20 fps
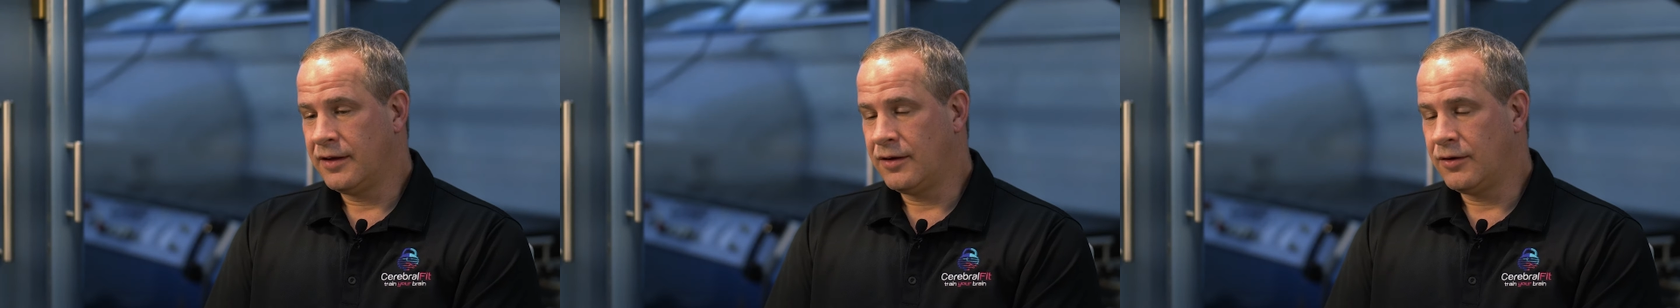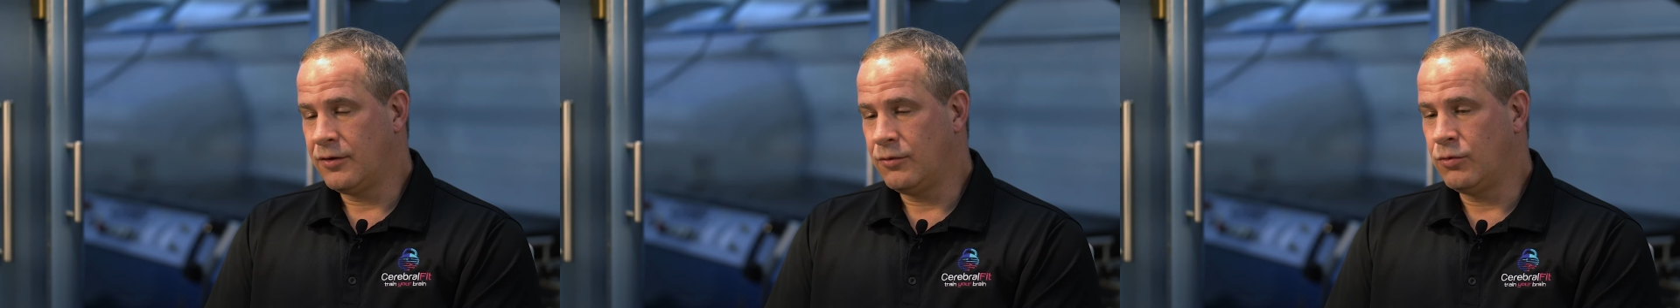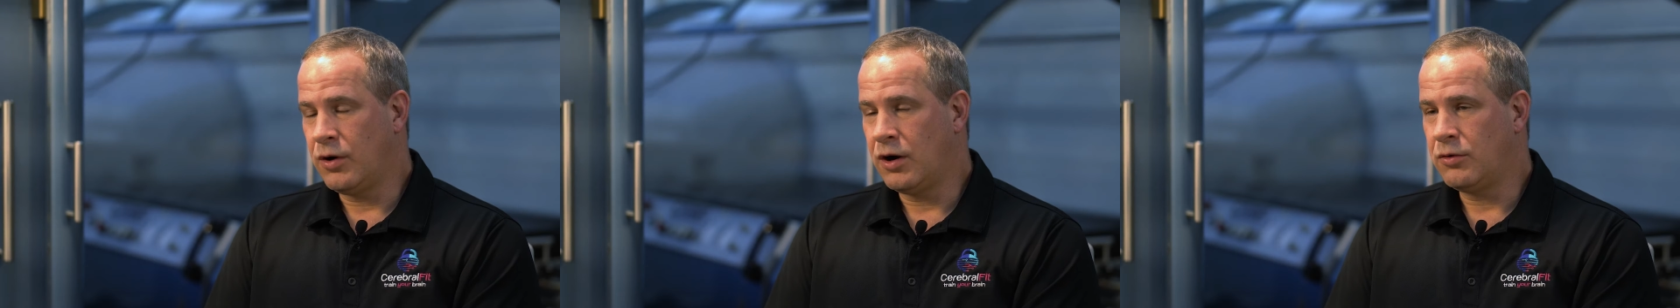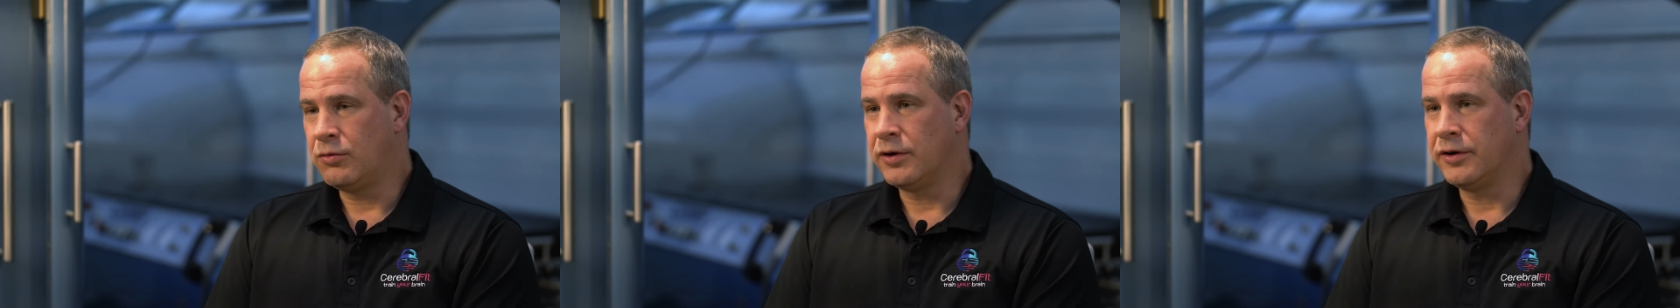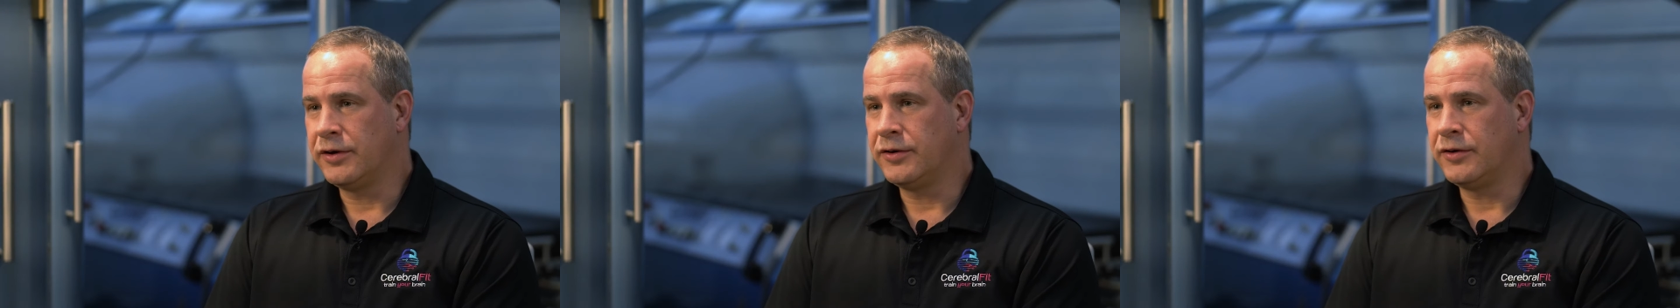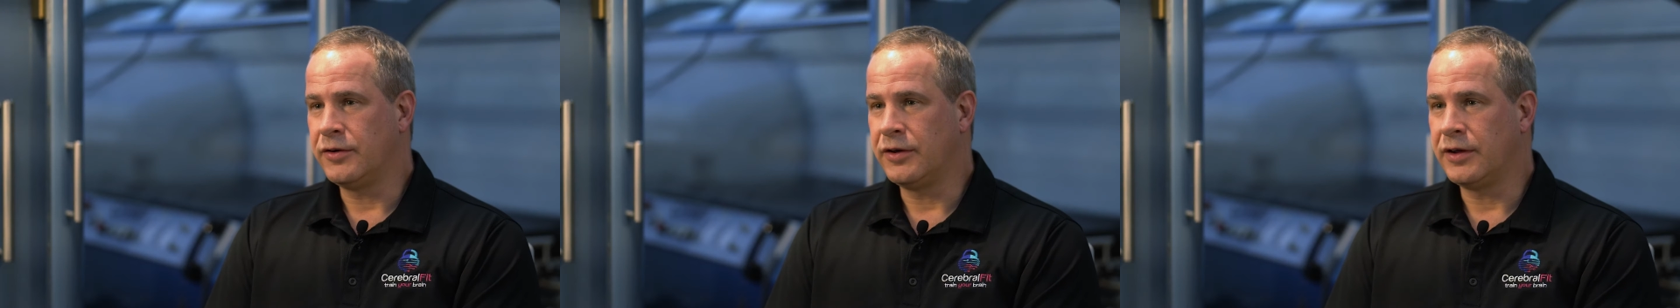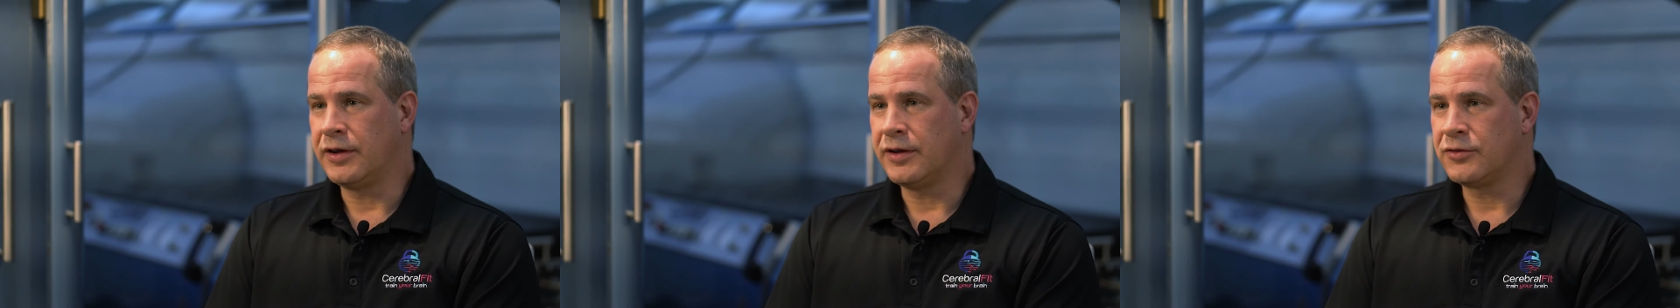what we're
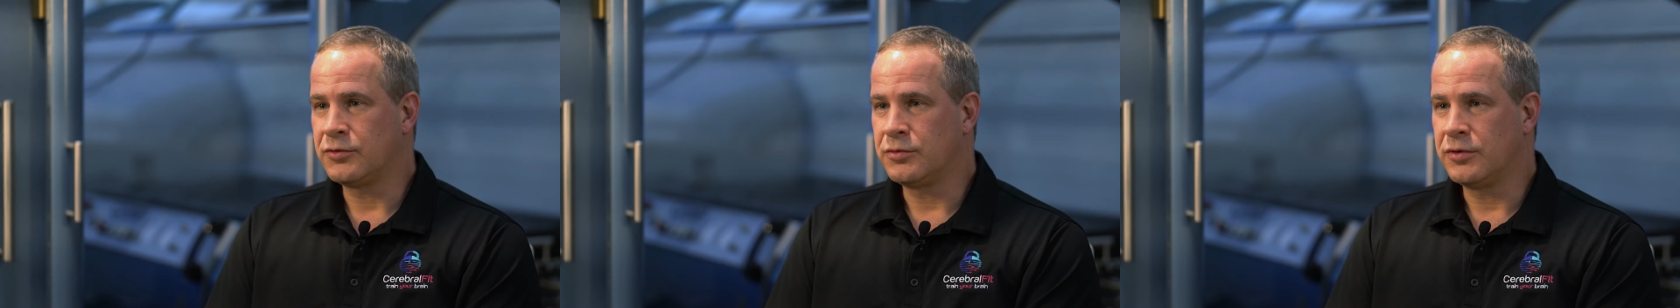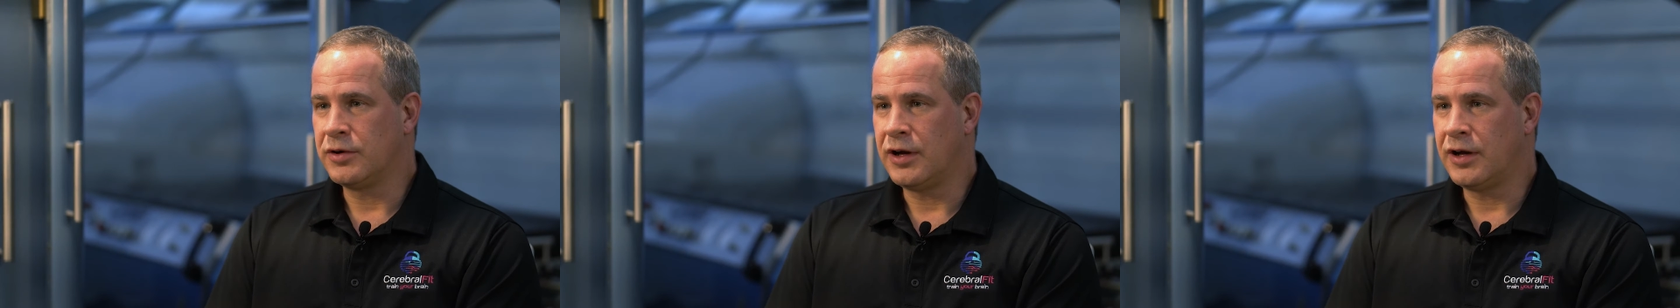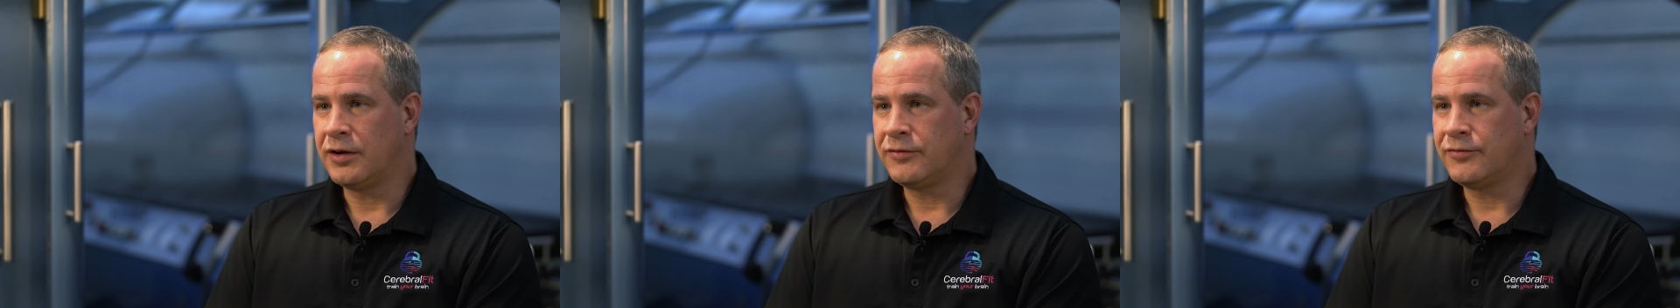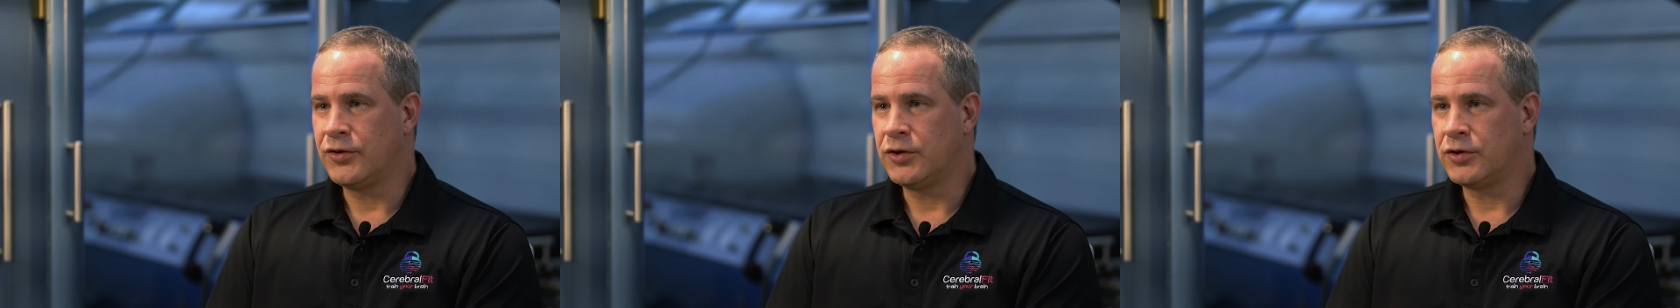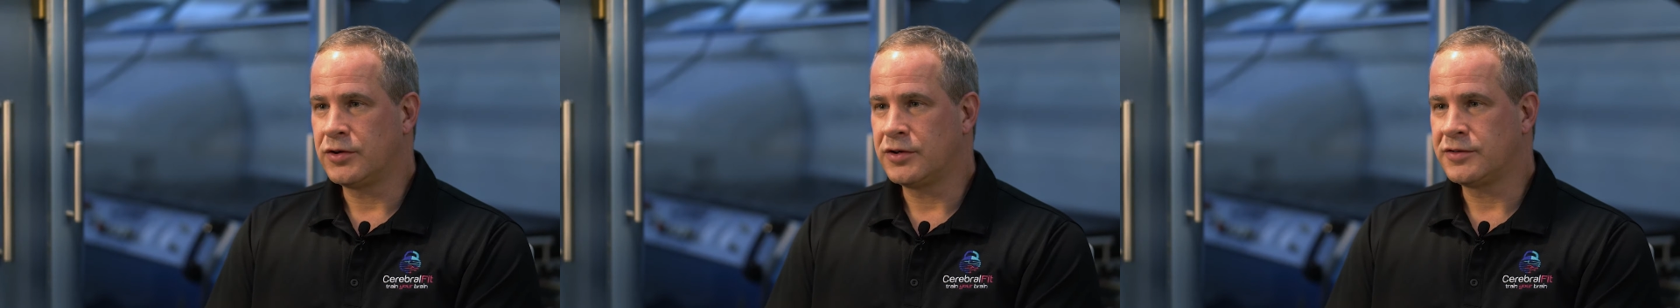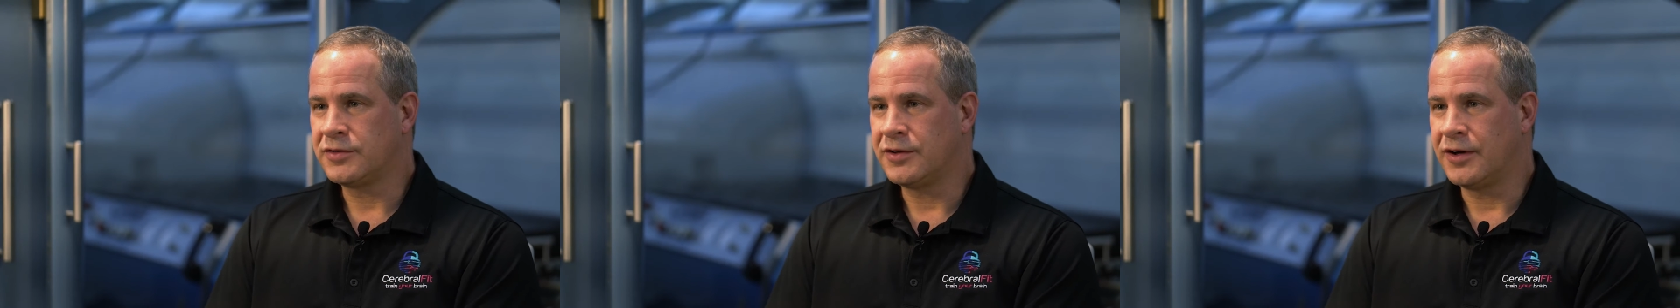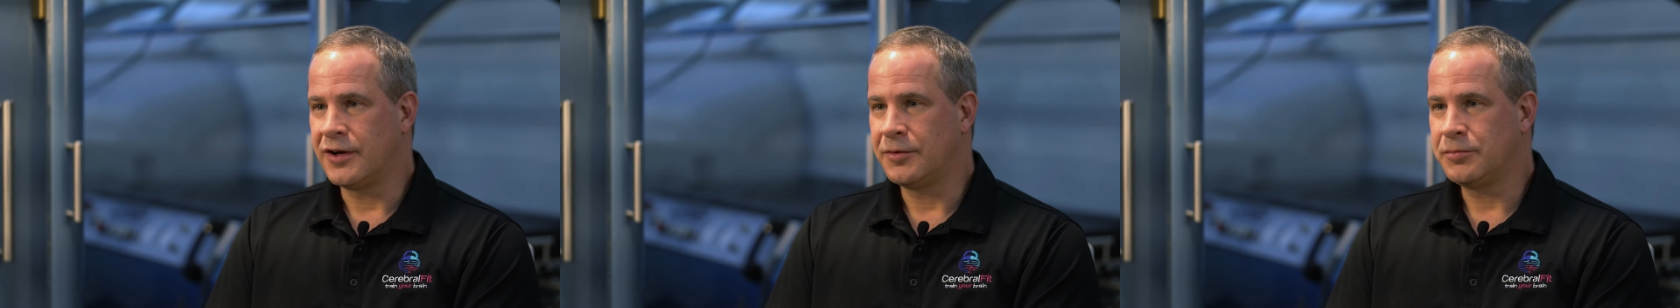doing is we're not
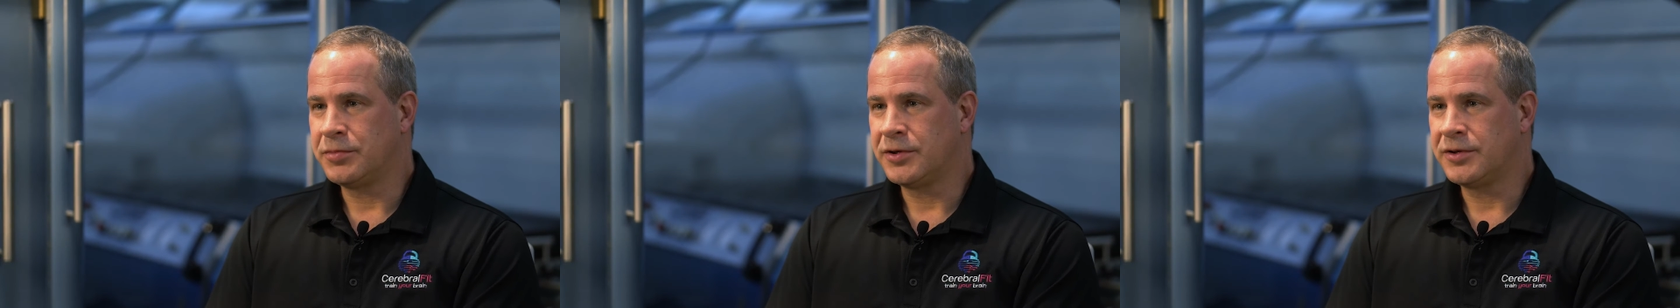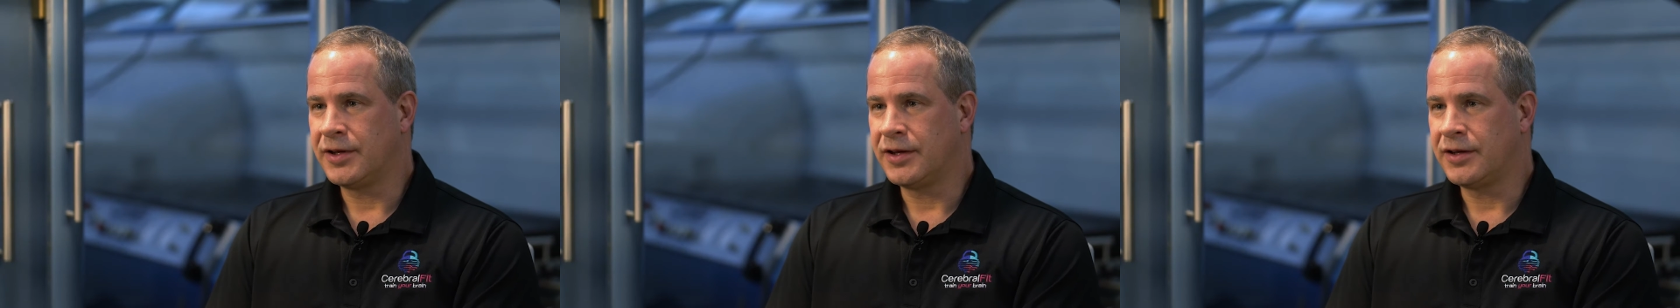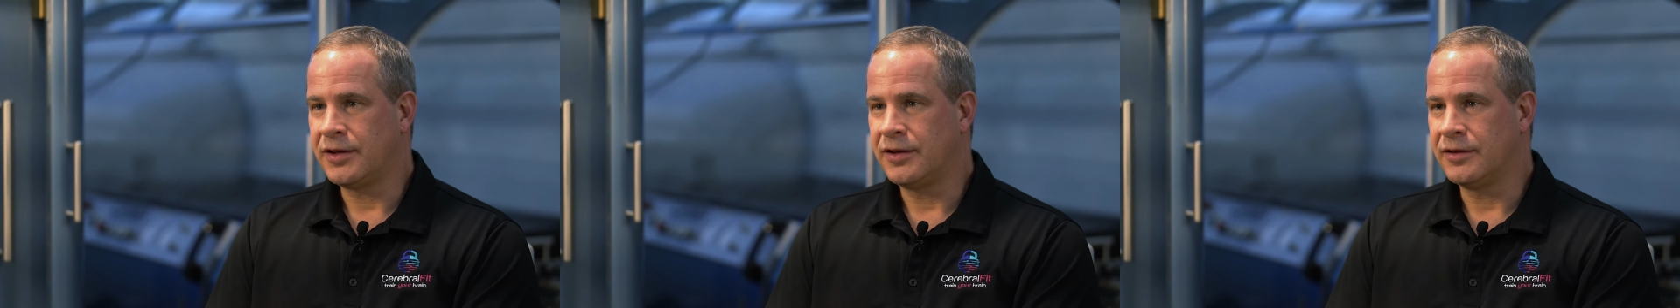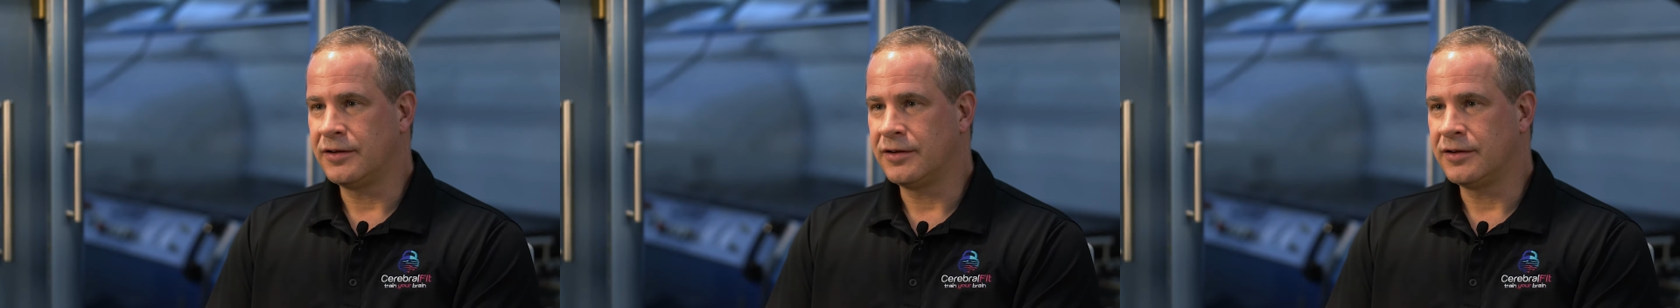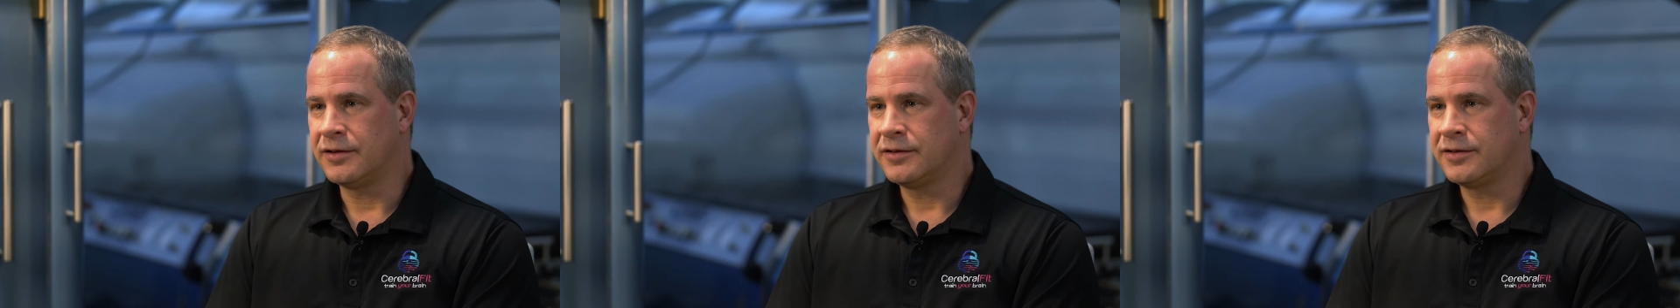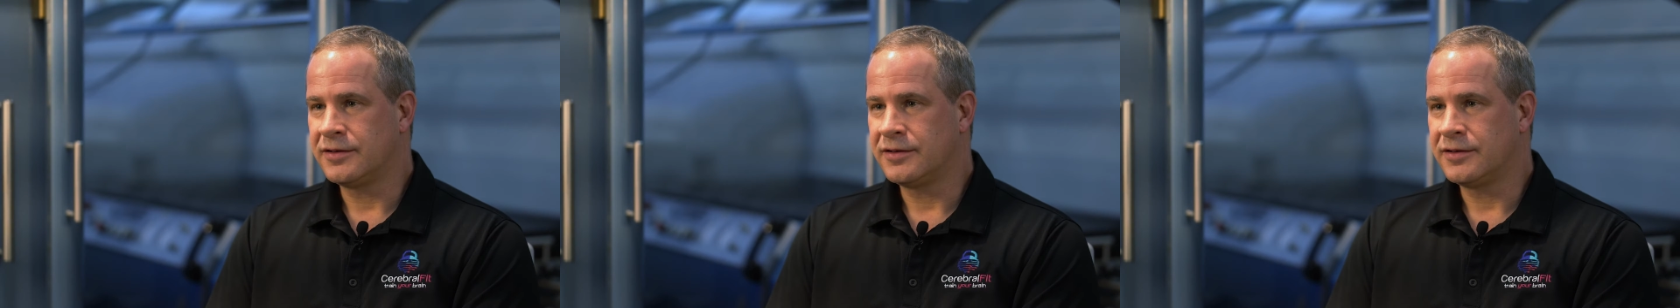focused on a particular